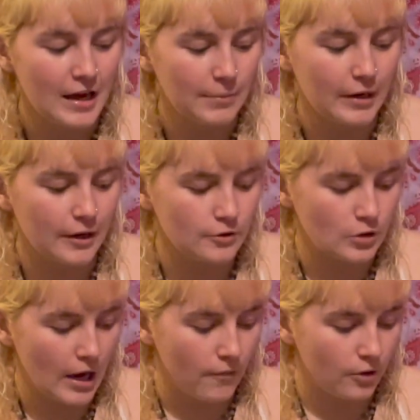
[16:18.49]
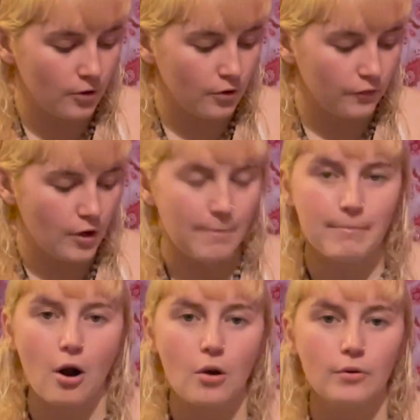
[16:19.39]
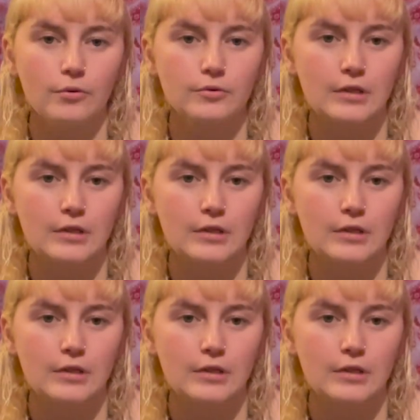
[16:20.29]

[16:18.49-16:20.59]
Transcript: but I also have a lot of morals,